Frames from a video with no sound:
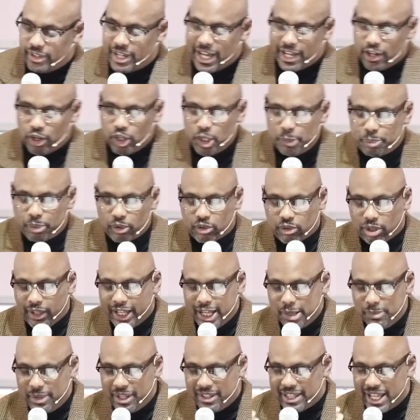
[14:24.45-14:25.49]
not only
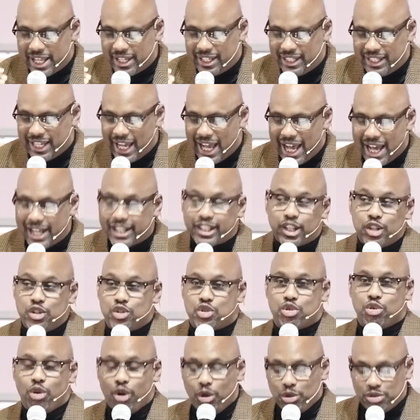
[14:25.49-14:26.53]
proclaiming that God
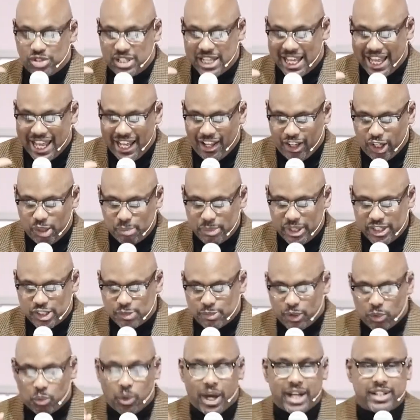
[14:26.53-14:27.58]
controls the elements,
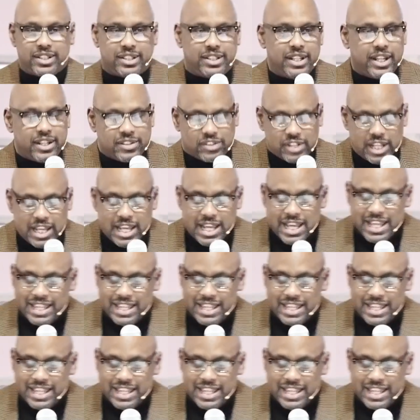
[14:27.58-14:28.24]
but watch this.